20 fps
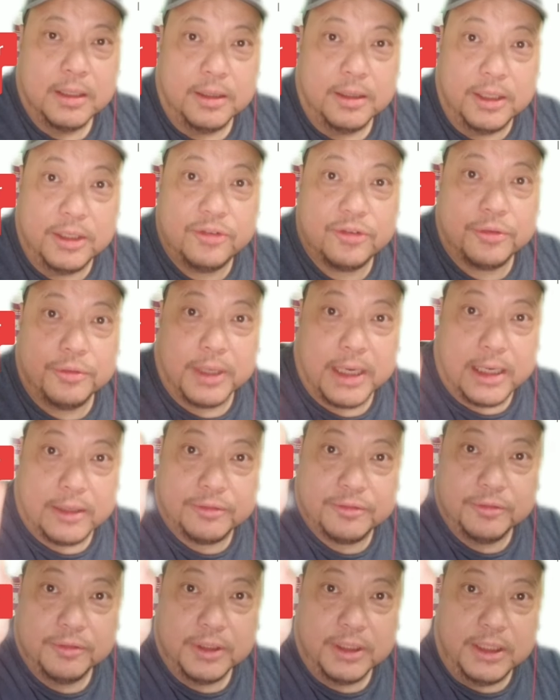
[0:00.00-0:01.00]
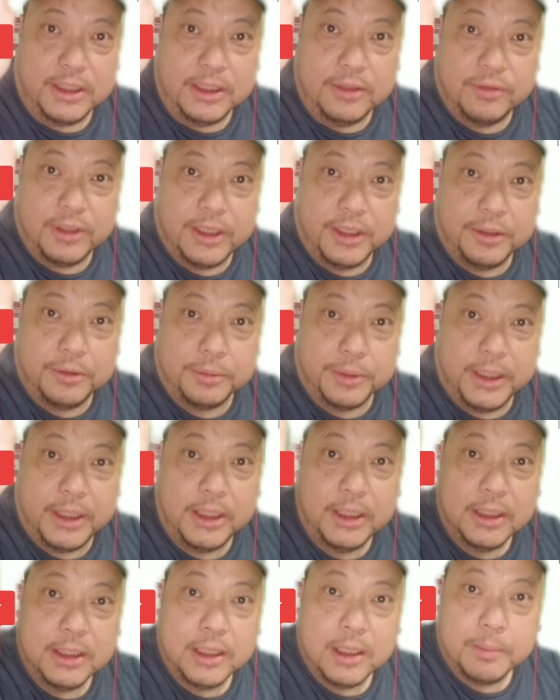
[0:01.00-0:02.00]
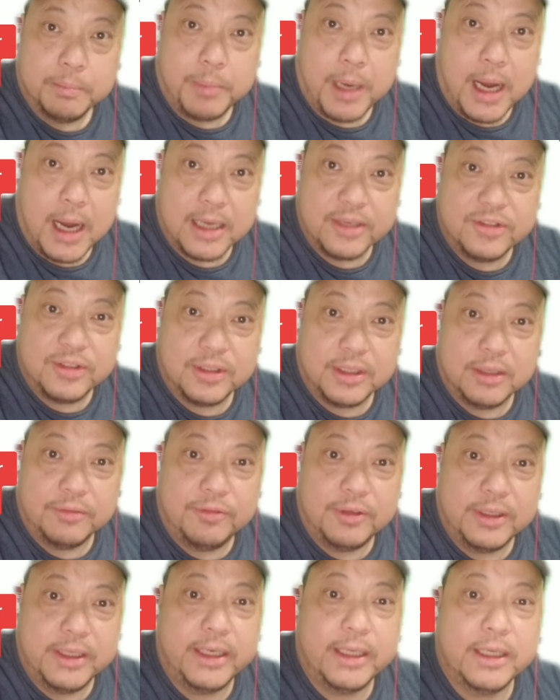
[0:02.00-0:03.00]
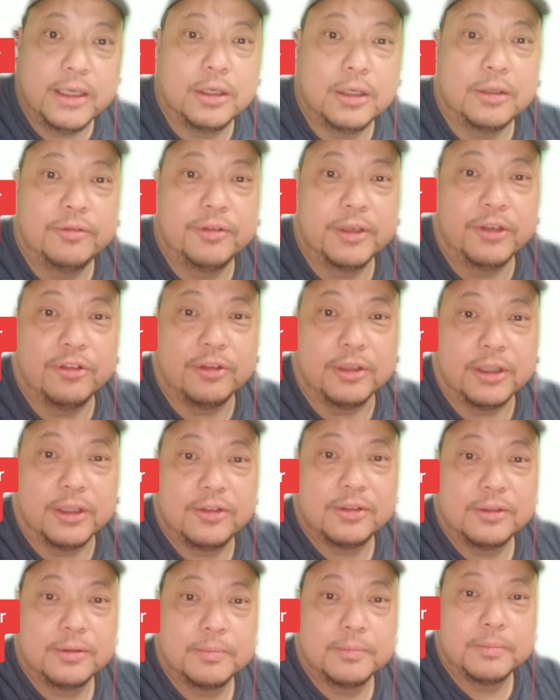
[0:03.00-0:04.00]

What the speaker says: This graph, even degree, positive leading coefficient.